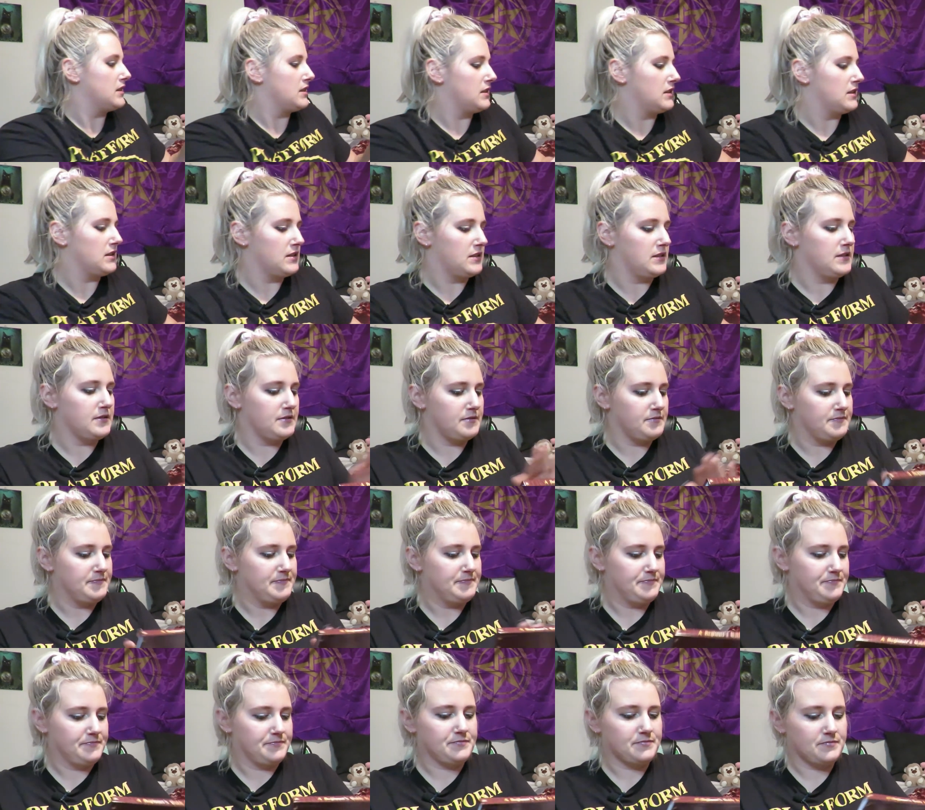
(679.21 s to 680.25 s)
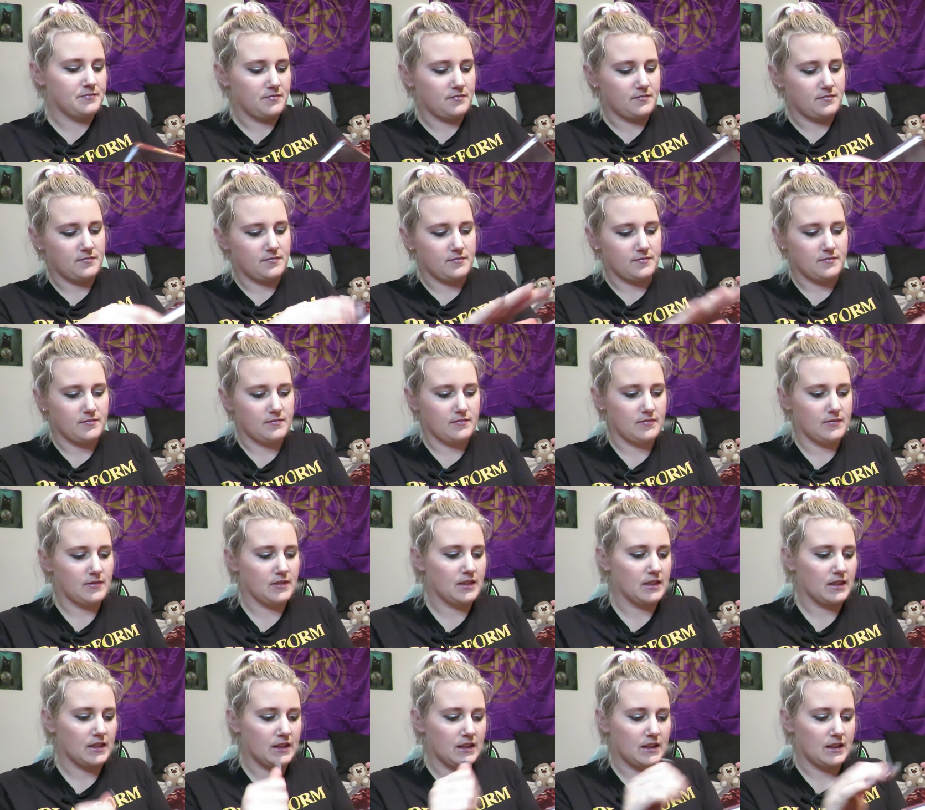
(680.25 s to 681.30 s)

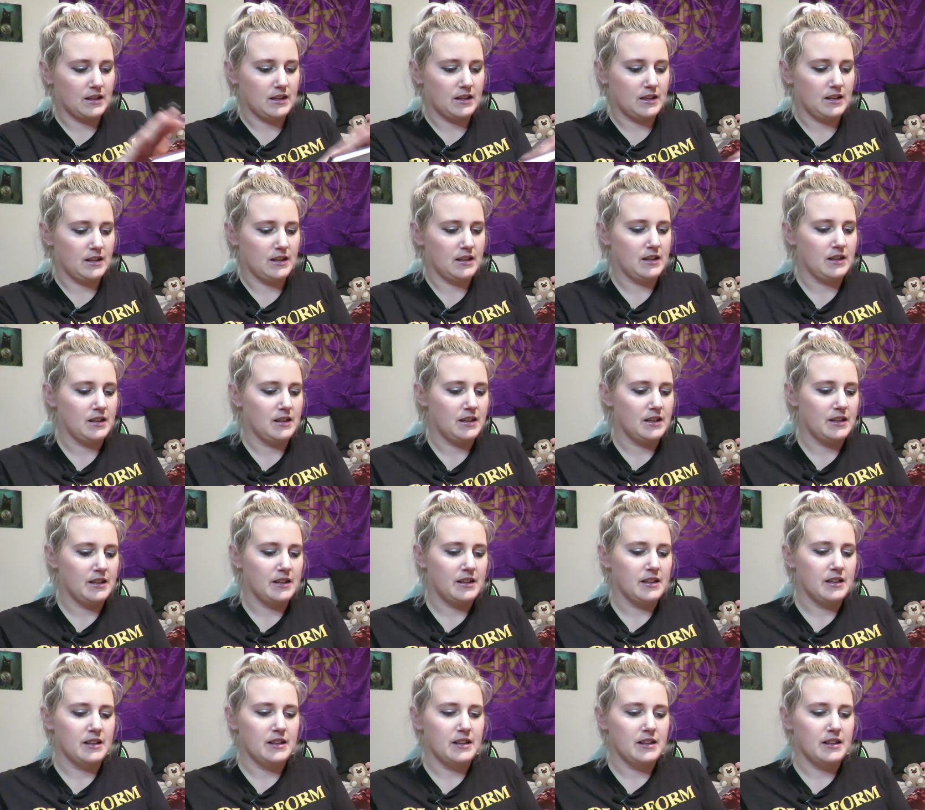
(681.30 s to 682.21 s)
[no speech]